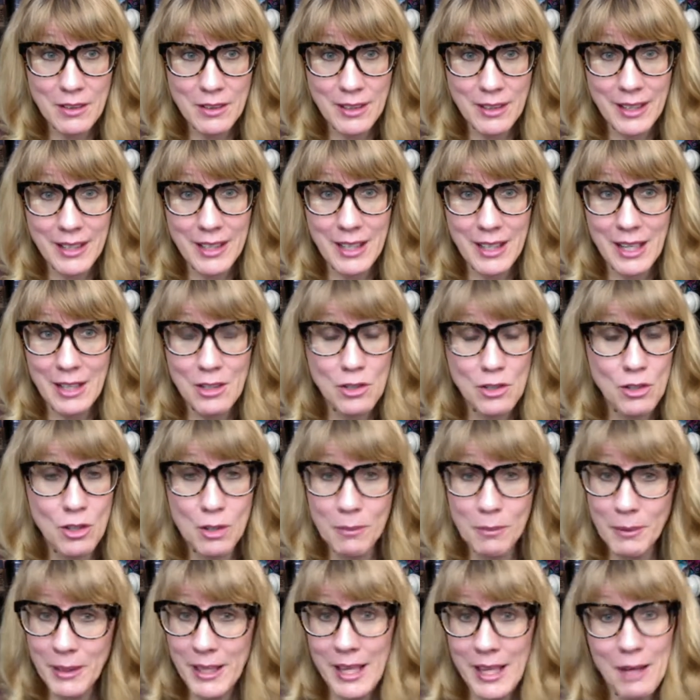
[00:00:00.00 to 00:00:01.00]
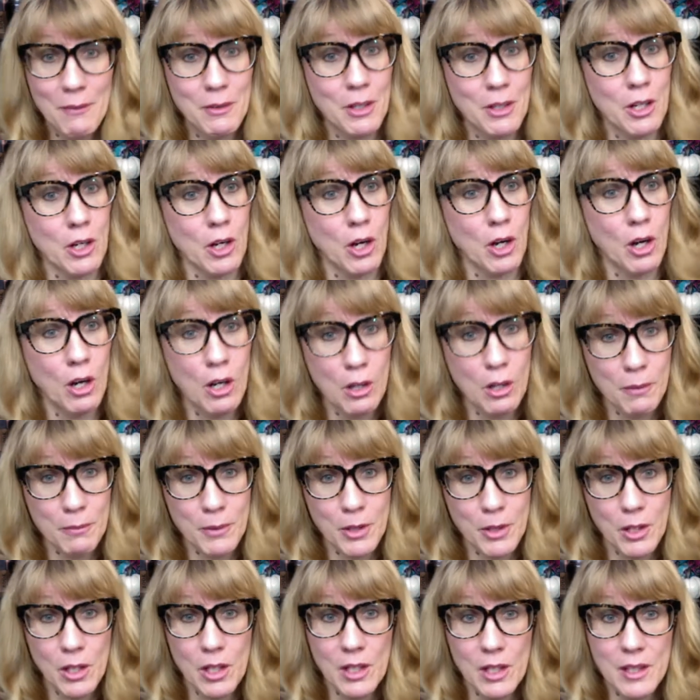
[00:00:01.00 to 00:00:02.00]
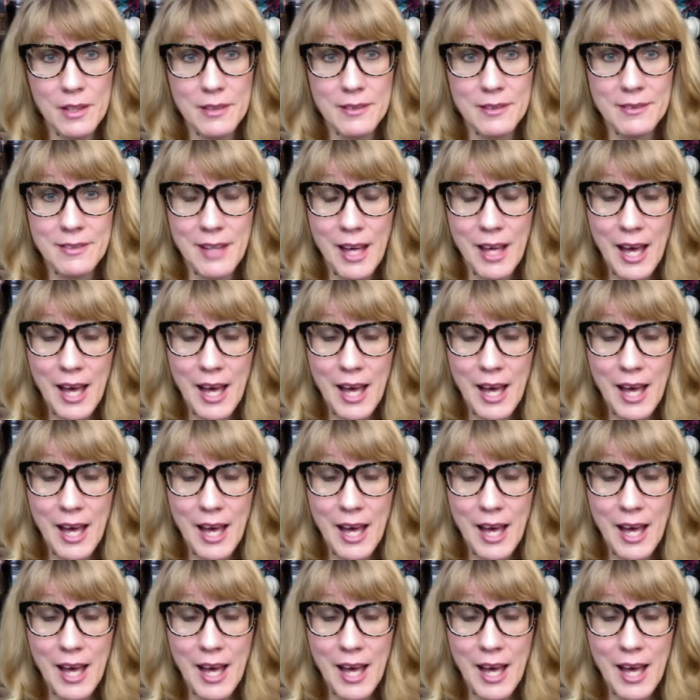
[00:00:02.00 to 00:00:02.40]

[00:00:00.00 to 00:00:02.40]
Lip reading: like normally I would go to Home Goods,